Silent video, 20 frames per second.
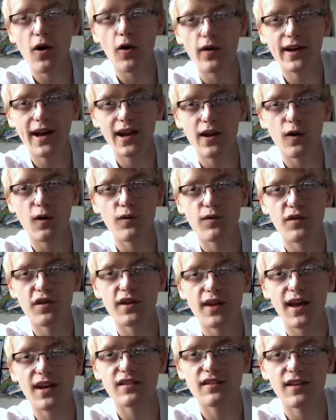or get it up for
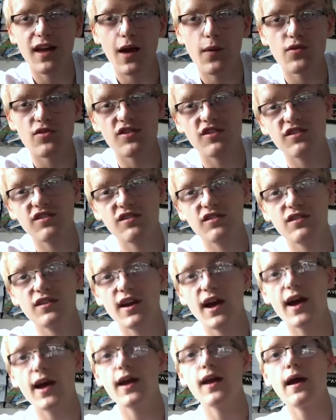the next day, which is
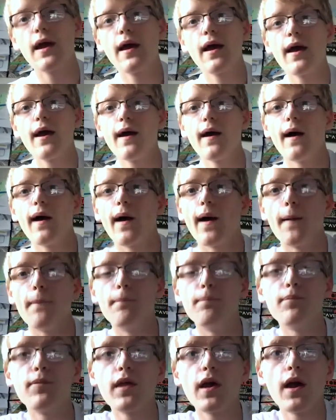Sunday.
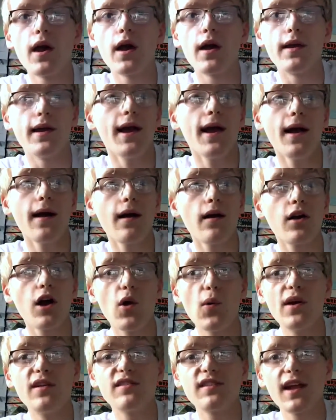Yeah,
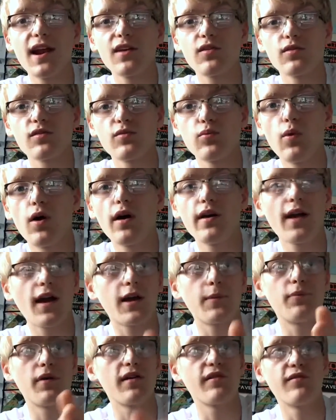can't wait to get Xbox One. I
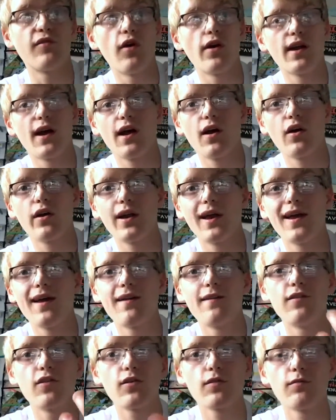could play Fortnite on it.
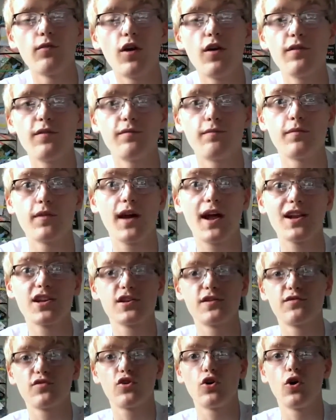
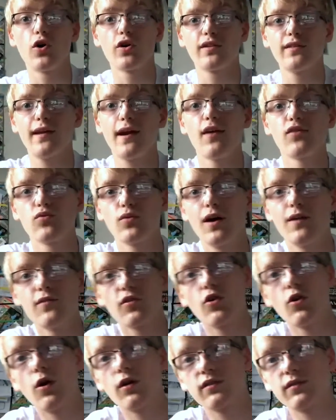Actually record on that as well,
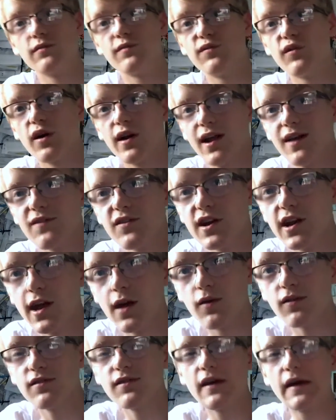record some Fortnite
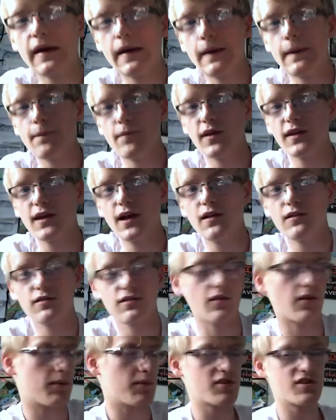videos and get,
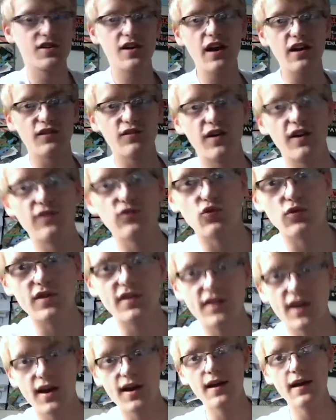sorry my chair's very
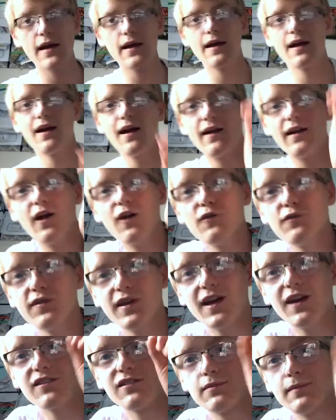squeaky, and hopefully
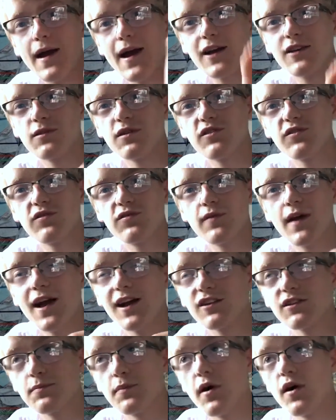get some
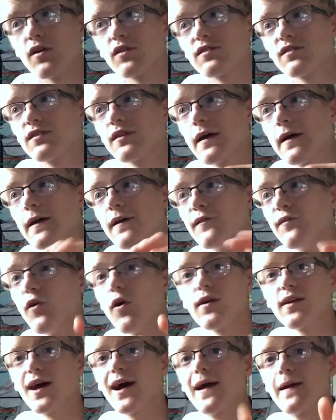Xbox
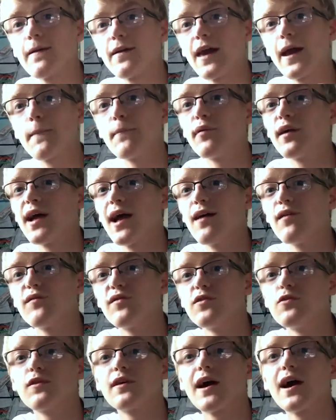Fortnite gameplay out
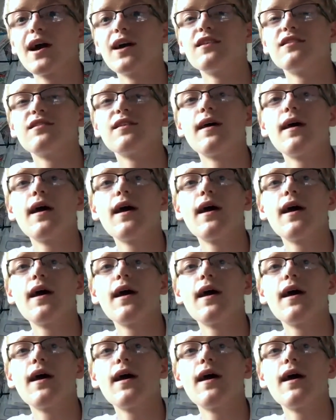for you guys,